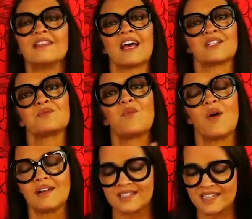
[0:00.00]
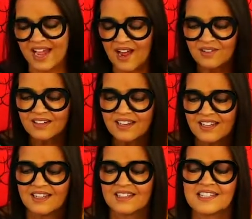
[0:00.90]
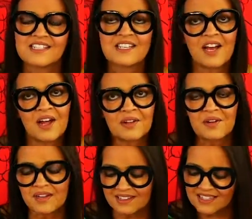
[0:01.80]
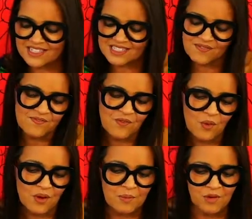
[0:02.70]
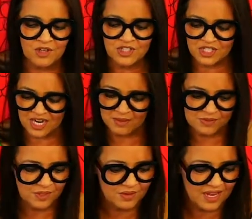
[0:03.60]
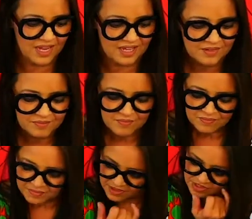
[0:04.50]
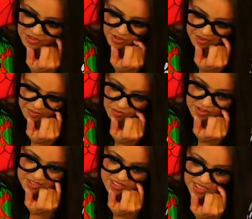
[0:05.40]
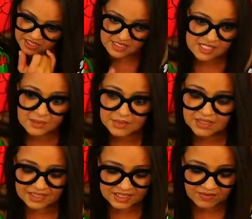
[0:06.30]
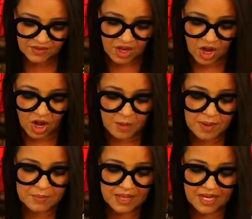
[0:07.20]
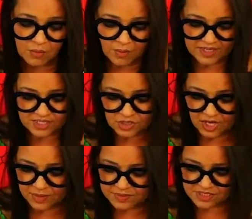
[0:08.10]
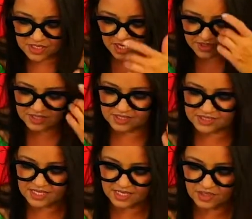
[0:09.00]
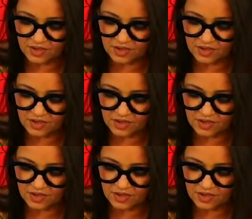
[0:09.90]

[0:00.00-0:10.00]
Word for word: That's one down. Let's color at least four more shapes, okay? So I'm going to take this, I'm gonna leave all my black and white stripes and dot things that color.